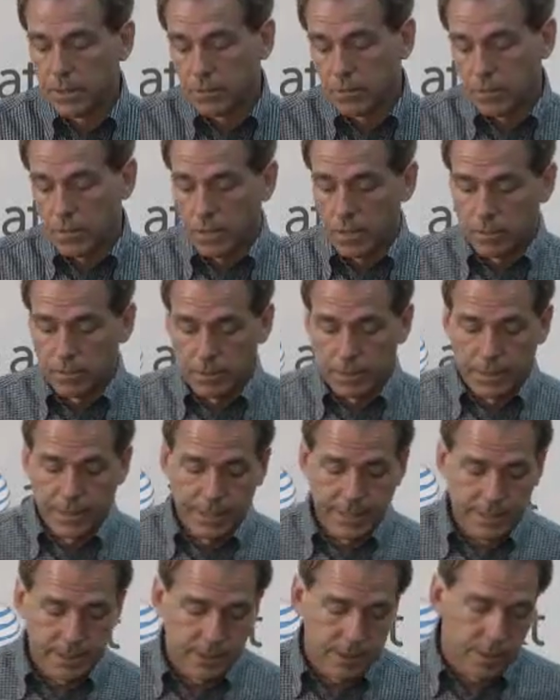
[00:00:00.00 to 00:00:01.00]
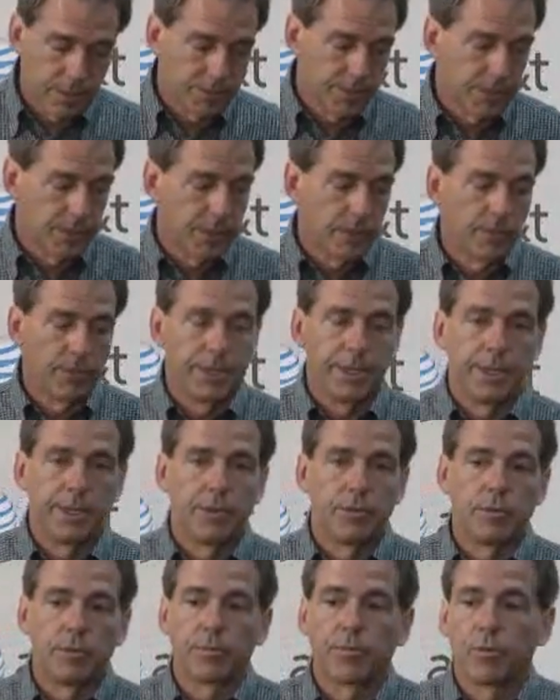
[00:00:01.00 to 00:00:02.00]
Well, and that's something that we need
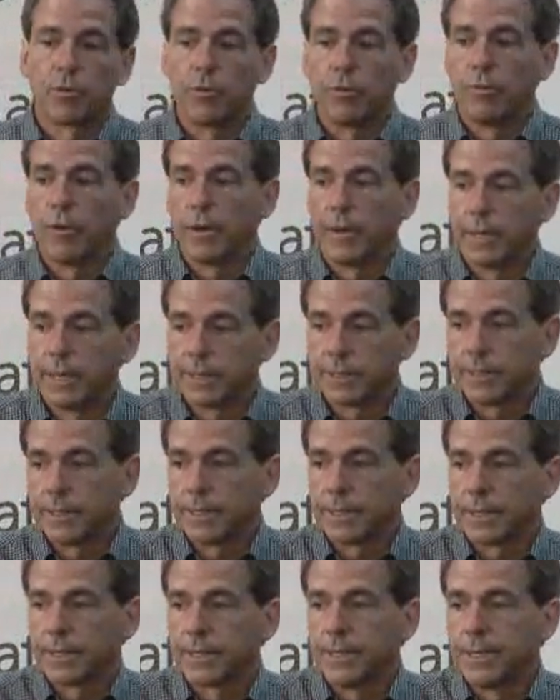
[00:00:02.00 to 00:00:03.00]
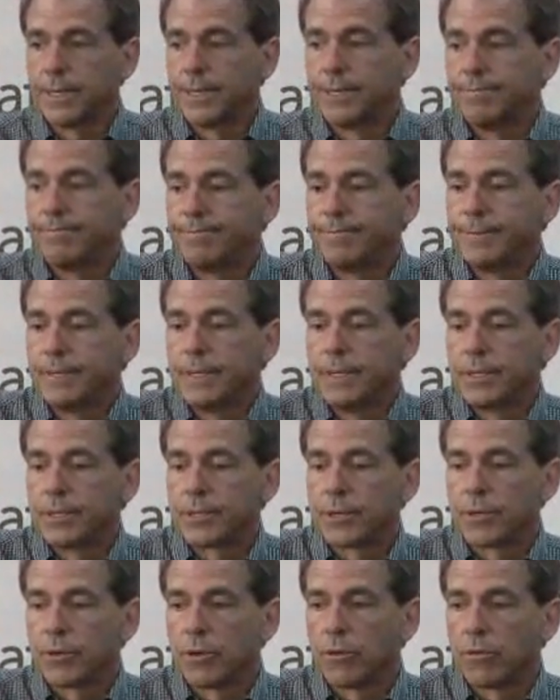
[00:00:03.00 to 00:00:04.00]
to improve on. I think
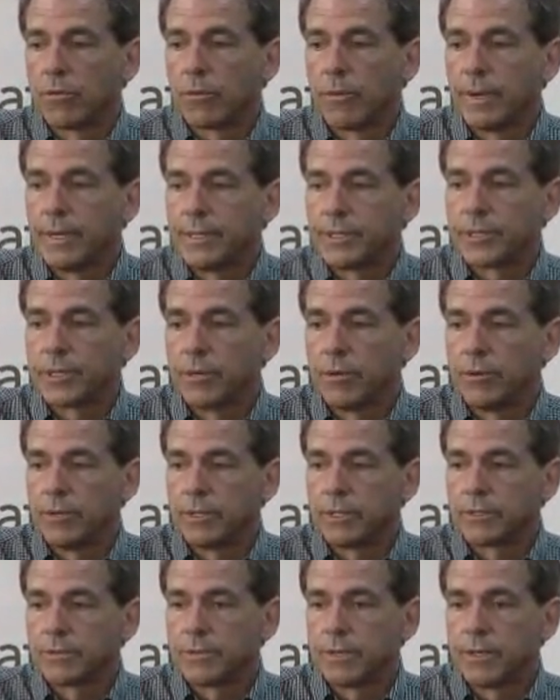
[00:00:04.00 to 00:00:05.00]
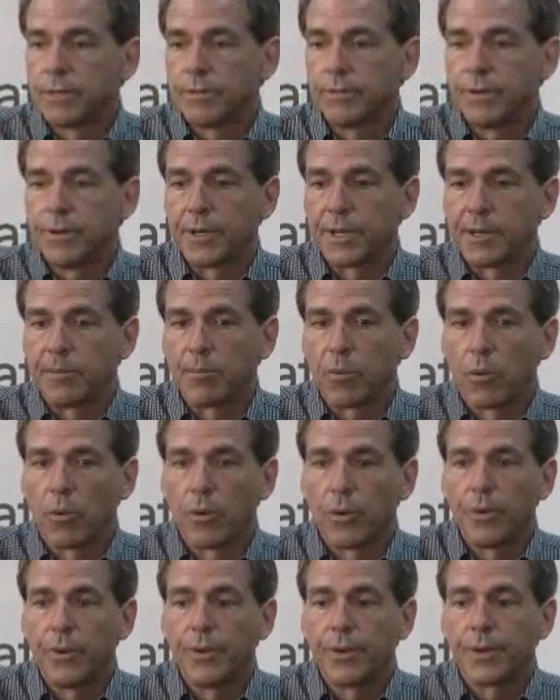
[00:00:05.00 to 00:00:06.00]
turnover ratio is very, very
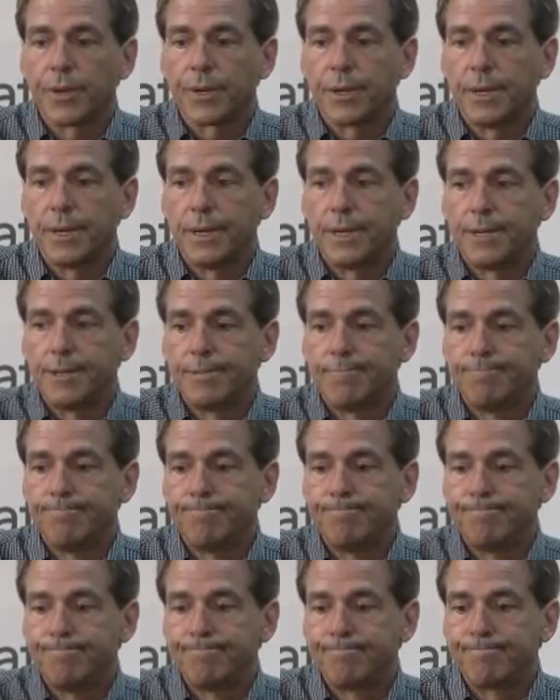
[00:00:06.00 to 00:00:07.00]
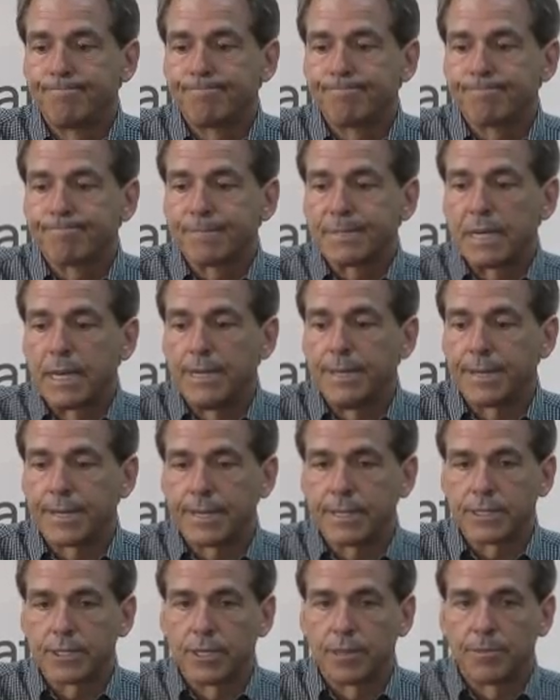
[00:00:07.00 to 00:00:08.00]
important. I think
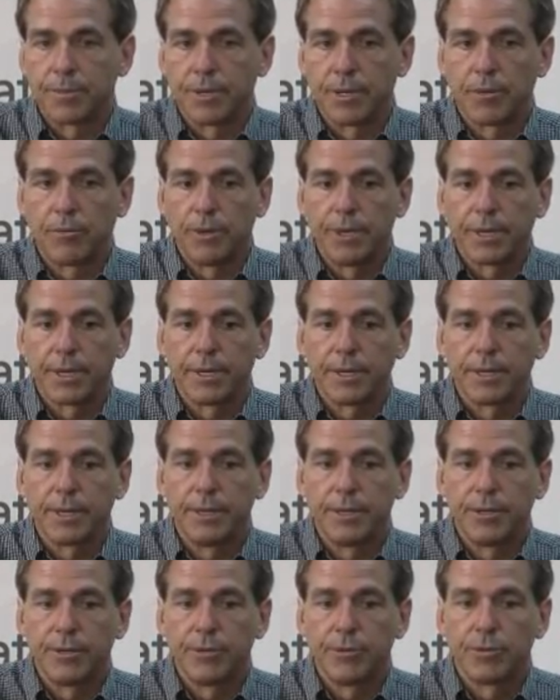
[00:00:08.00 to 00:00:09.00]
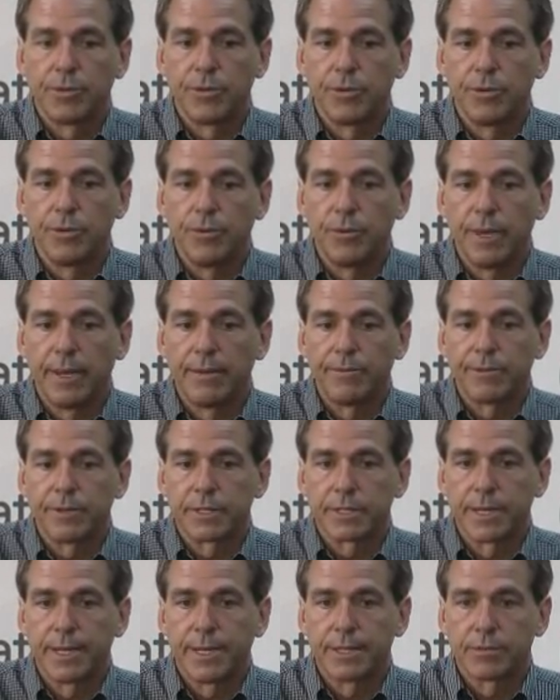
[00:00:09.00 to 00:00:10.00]
it's something that we continue to
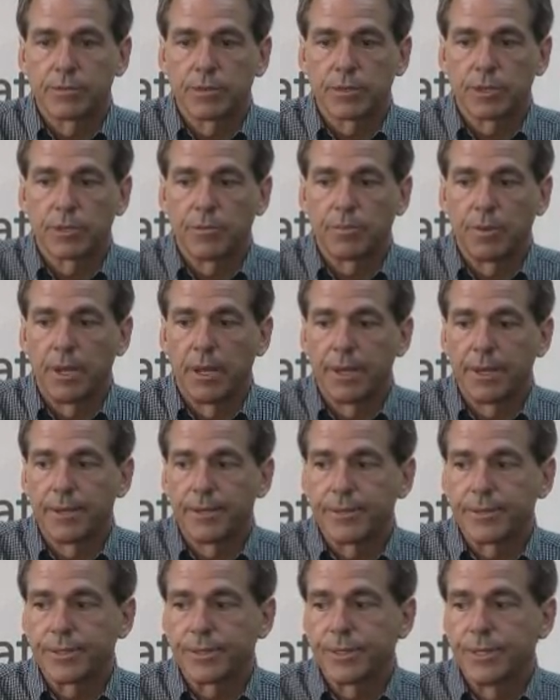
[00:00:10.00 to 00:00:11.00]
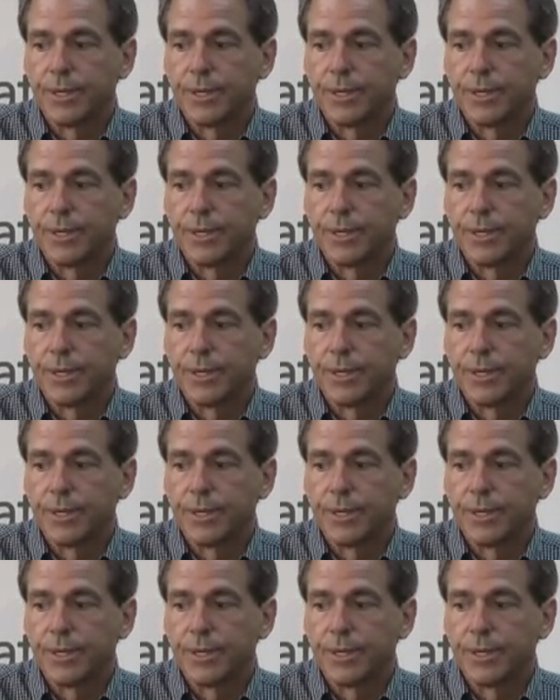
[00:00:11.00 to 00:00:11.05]
emphasize with our players.